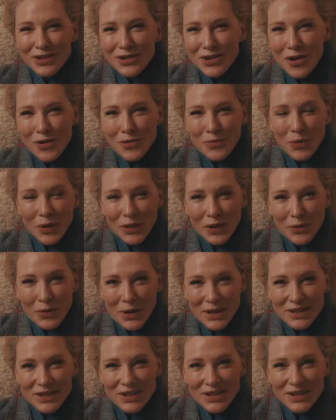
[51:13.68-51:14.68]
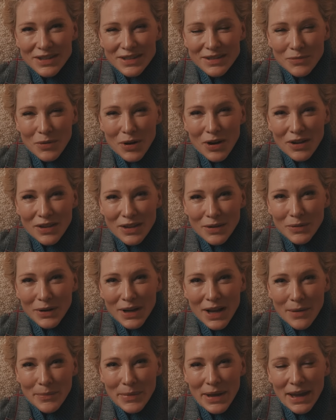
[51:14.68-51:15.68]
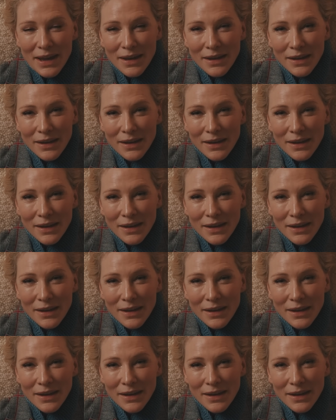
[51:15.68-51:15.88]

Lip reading: you'd know what the questions were that were coming.